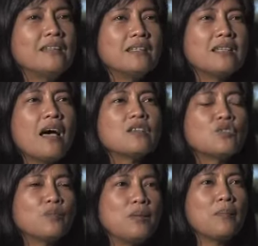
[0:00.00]
This
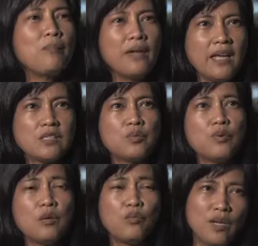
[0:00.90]
has to be a place
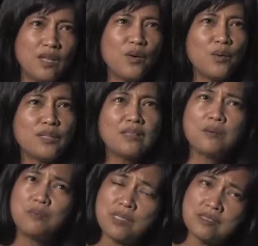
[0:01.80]
wherein we know that
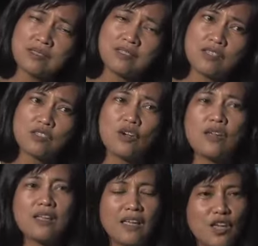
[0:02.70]
the businesses
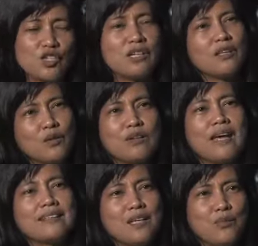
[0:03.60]
are engaging and
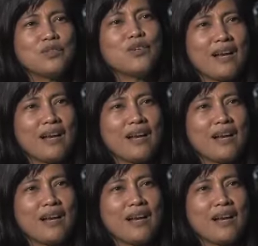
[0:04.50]
connecting with their